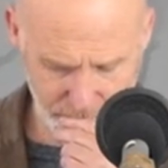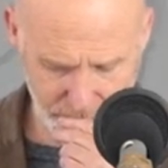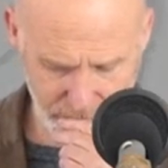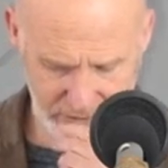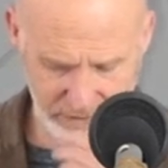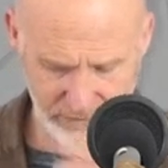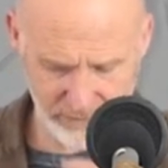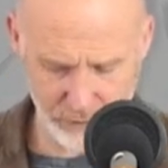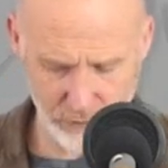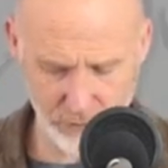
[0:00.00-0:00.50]

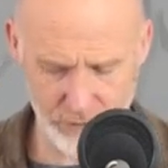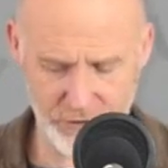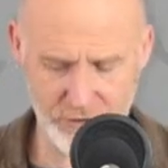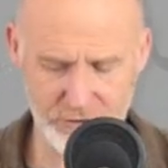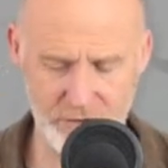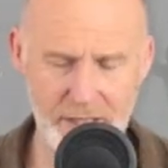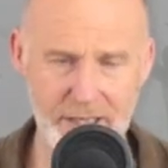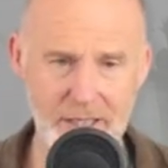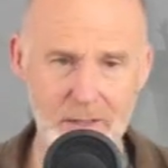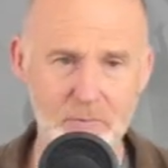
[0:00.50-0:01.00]
Peter falls
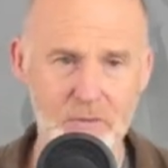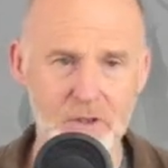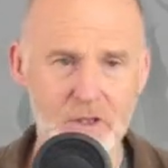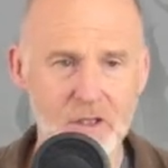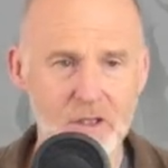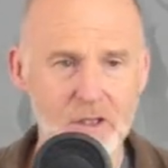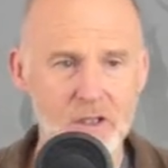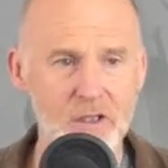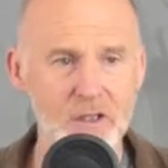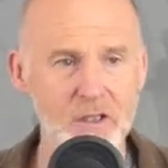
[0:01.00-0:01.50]
asleep.
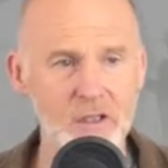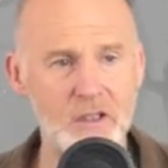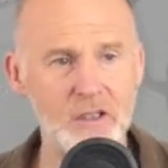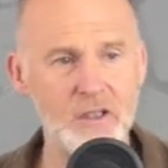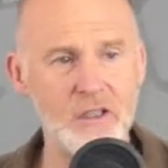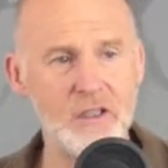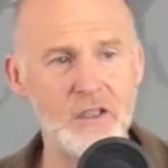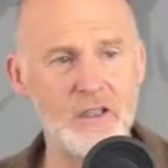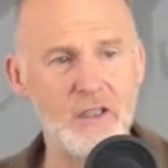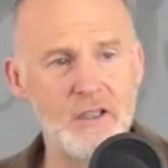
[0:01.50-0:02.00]

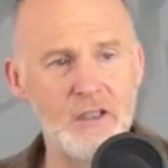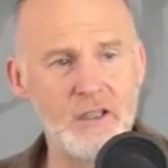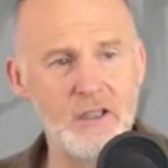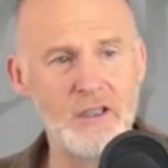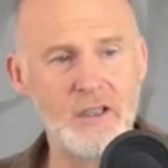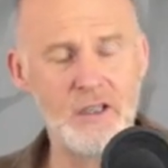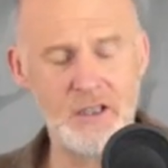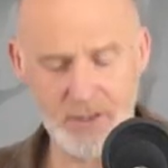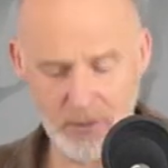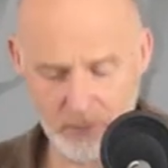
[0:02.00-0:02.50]

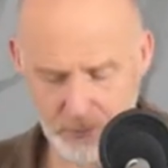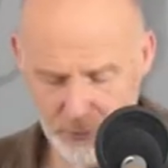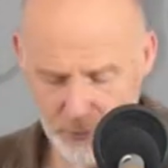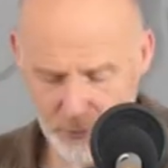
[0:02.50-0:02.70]
He's in